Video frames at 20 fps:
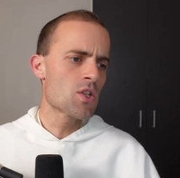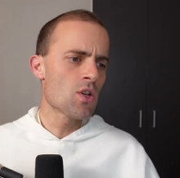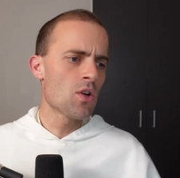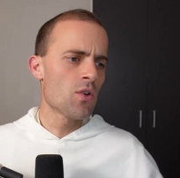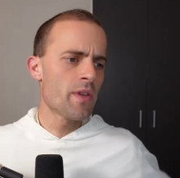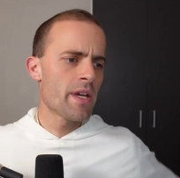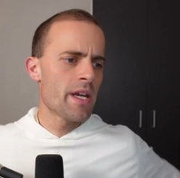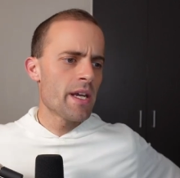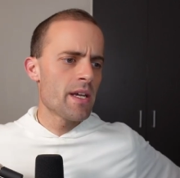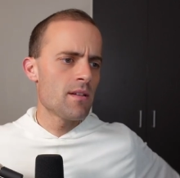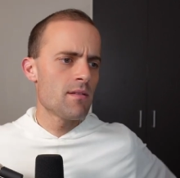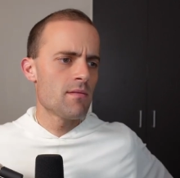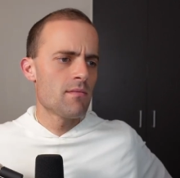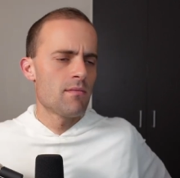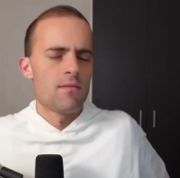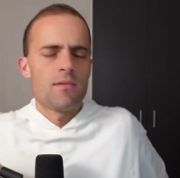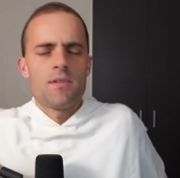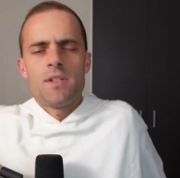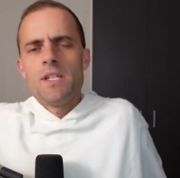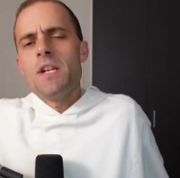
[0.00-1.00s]
So
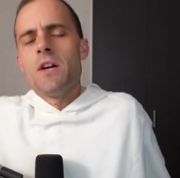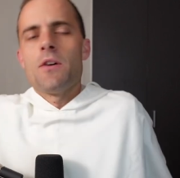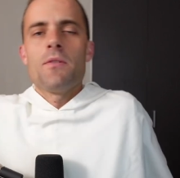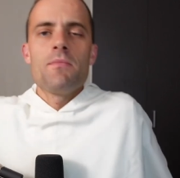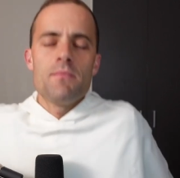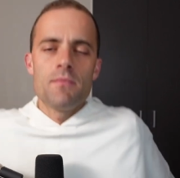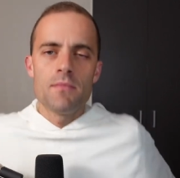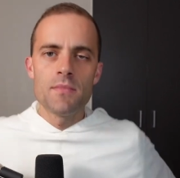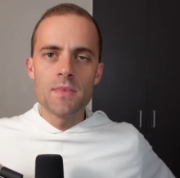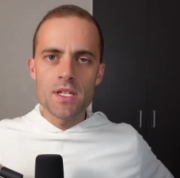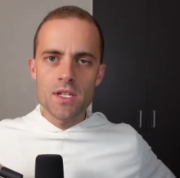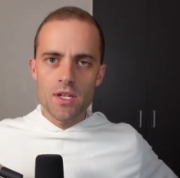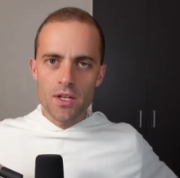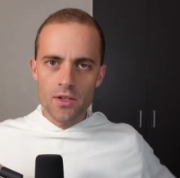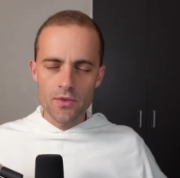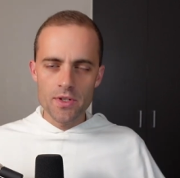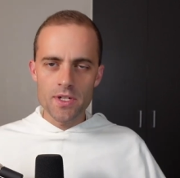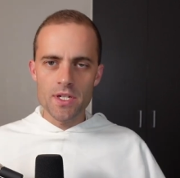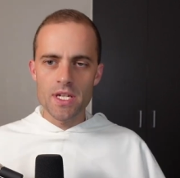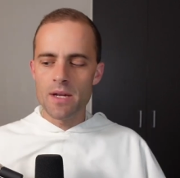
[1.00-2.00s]
then, you know, this
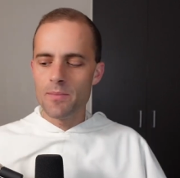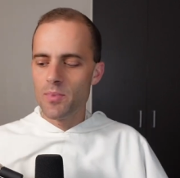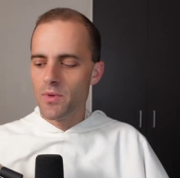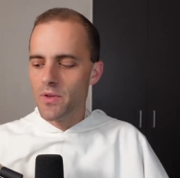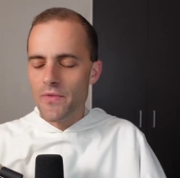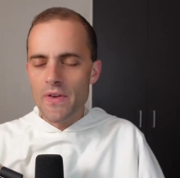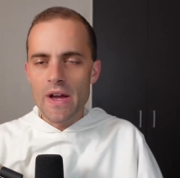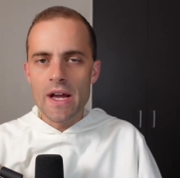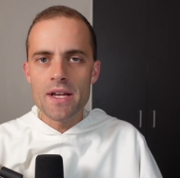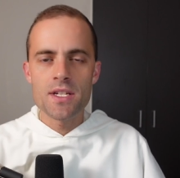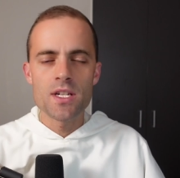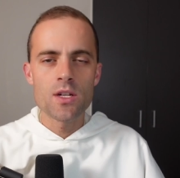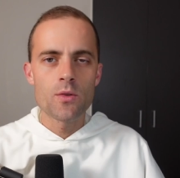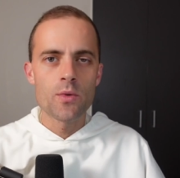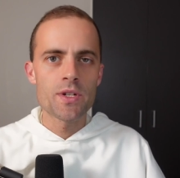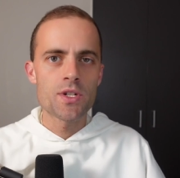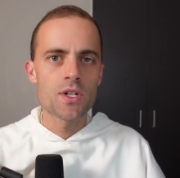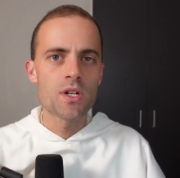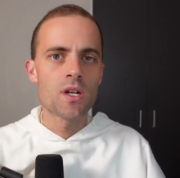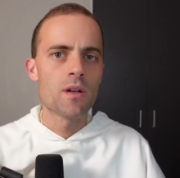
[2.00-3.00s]
other example, the
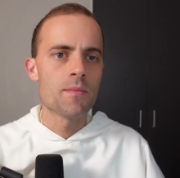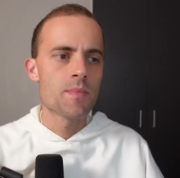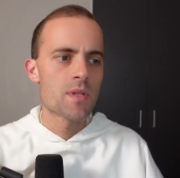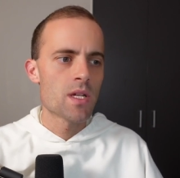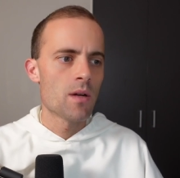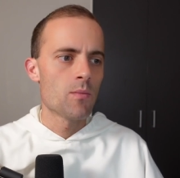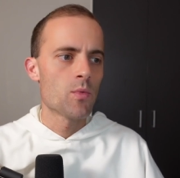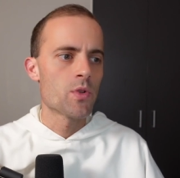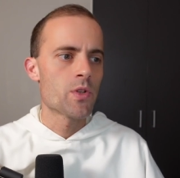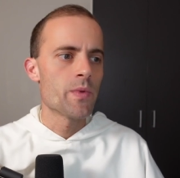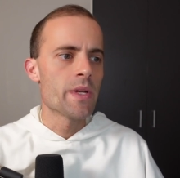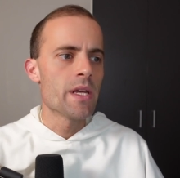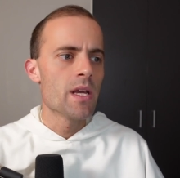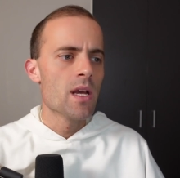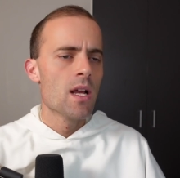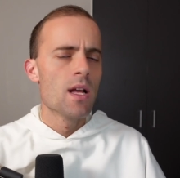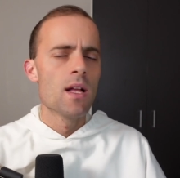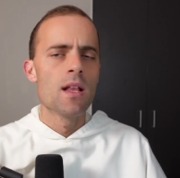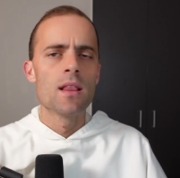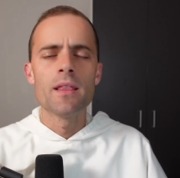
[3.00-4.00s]
fasting question comes up, which
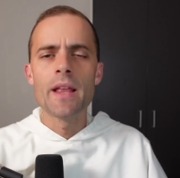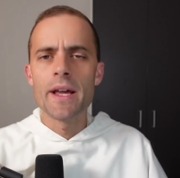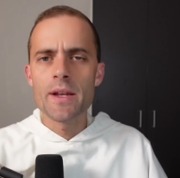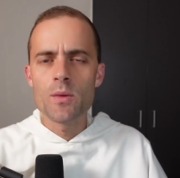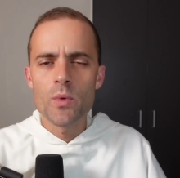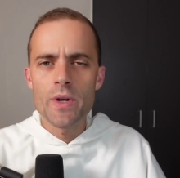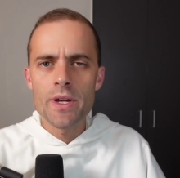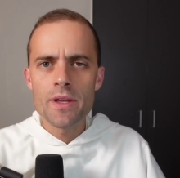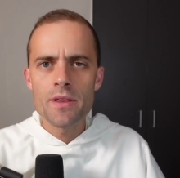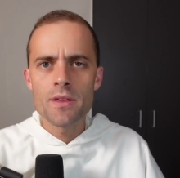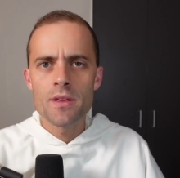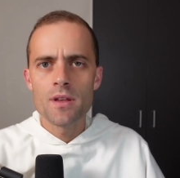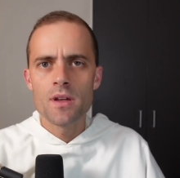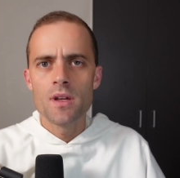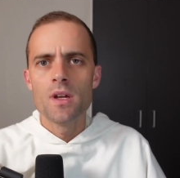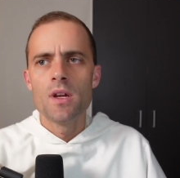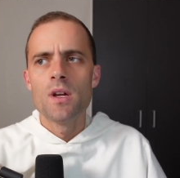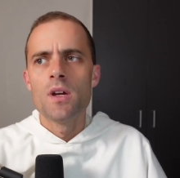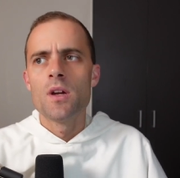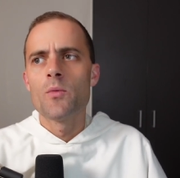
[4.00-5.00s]
we led with,
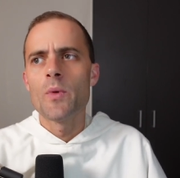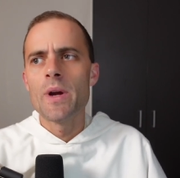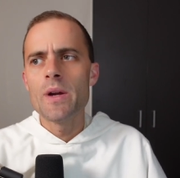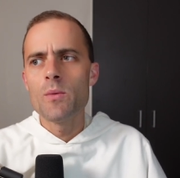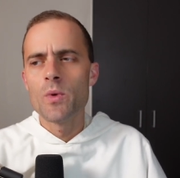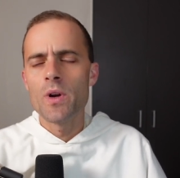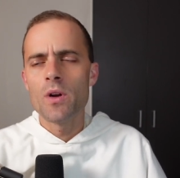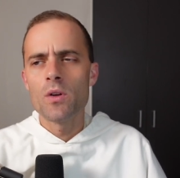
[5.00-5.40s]
right?